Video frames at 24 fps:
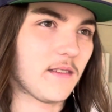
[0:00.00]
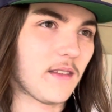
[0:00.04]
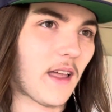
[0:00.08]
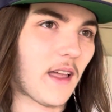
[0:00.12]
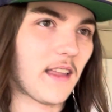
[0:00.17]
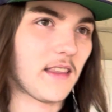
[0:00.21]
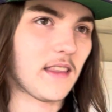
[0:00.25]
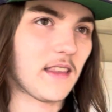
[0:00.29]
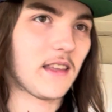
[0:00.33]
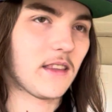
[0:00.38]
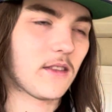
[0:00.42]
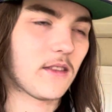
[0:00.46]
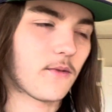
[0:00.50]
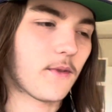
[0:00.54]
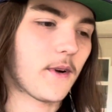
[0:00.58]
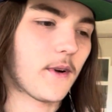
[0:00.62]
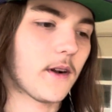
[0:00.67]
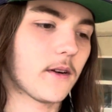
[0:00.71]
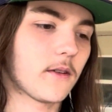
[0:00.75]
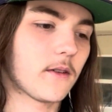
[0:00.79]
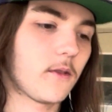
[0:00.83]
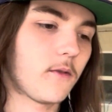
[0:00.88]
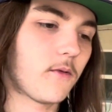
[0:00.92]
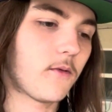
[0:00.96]
think
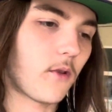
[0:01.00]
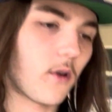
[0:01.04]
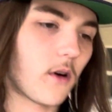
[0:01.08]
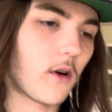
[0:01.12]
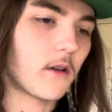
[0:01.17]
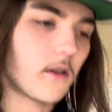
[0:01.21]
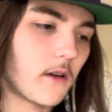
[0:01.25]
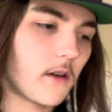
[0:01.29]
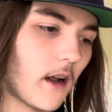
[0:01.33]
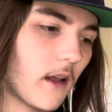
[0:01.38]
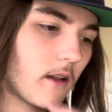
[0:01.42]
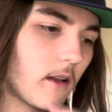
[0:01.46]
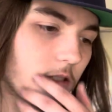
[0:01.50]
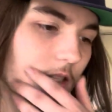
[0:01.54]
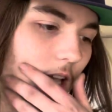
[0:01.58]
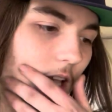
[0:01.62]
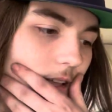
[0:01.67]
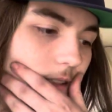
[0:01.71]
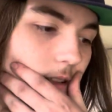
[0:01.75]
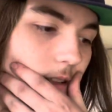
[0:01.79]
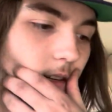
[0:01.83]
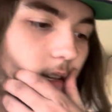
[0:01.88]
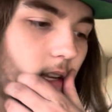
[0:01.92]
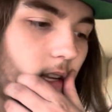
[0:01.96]
$300-$400. I
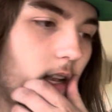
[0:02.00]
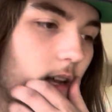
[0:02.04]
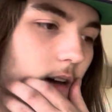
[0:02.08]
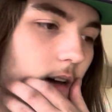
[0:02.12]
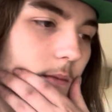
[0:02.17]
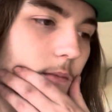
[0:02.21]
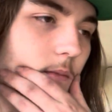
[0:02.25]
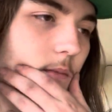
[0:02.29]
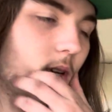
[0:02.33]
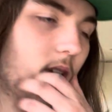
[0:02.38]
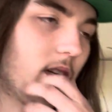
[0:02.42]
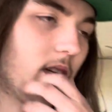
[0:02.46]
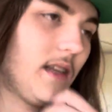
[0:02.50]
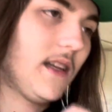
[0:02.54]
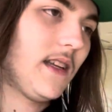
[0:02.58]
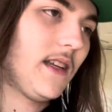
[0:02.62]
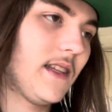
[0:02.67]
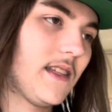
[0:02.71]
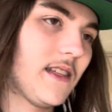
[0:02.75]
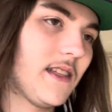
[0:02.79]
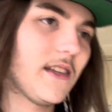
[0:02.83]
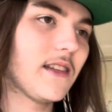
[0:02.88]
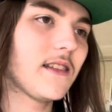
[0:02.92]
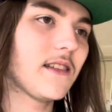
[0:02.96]
looked it up, but
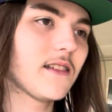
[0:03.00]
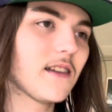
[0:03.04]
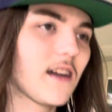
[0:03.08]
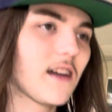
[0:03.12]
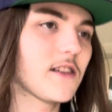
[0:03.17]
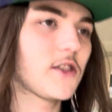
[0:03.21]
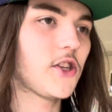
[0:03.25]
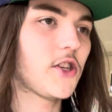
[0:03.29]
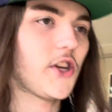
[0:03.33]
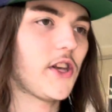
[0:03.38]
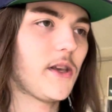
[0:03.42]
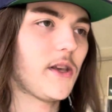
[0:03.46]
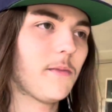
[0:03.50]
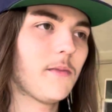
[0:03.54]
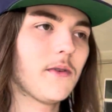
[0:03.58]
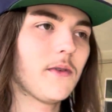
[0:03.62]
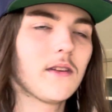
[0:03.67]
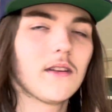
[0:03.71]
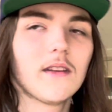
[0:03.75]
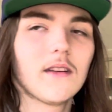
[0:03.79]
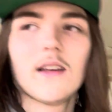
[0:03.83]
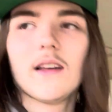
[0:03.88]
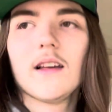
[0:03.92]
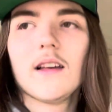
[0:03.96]
it's not cheap.
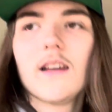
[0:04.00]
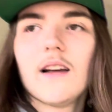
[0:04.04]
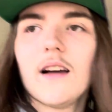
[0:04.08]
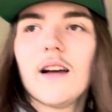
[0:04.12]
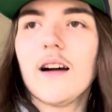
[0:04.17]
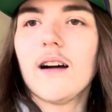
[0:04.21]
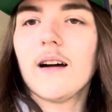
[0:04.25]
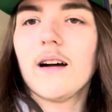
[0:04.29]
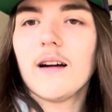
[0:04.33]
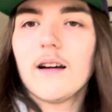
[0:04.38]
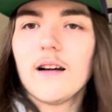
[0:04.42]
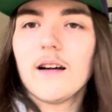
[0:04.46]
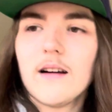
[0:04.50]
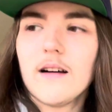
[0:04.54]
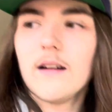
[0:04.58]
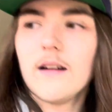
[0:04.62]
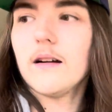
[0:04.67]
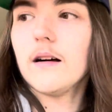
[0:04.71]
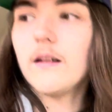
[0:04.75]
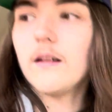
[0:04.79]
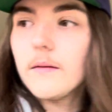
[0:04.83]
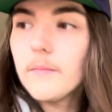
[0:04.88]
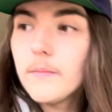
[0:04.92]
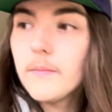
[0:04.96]

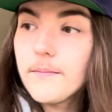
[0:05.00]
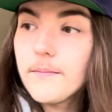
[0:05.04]
And